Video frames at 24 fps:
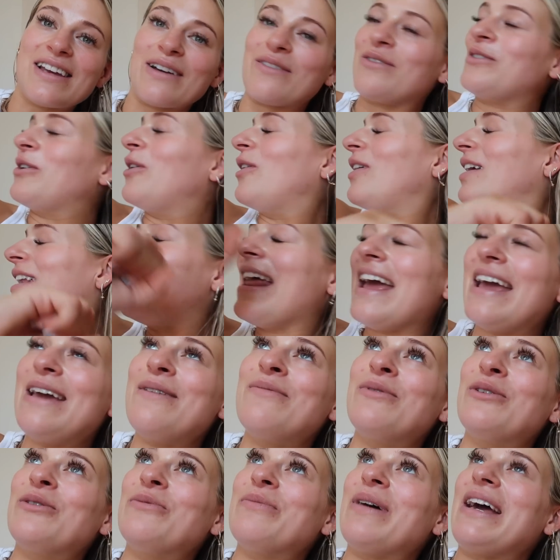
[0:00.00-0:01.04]
I've got a
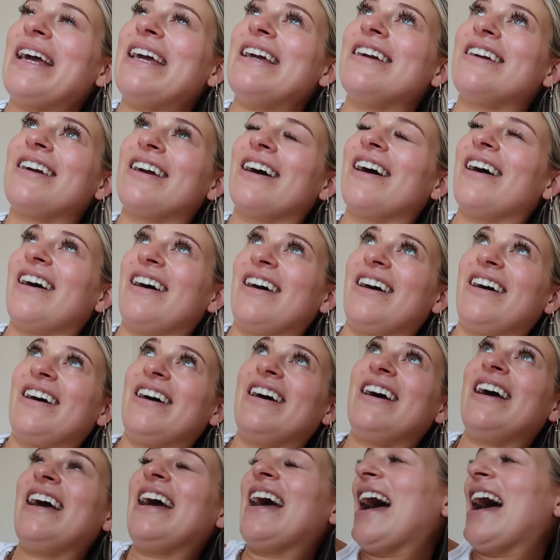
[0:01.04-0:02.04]
label maker,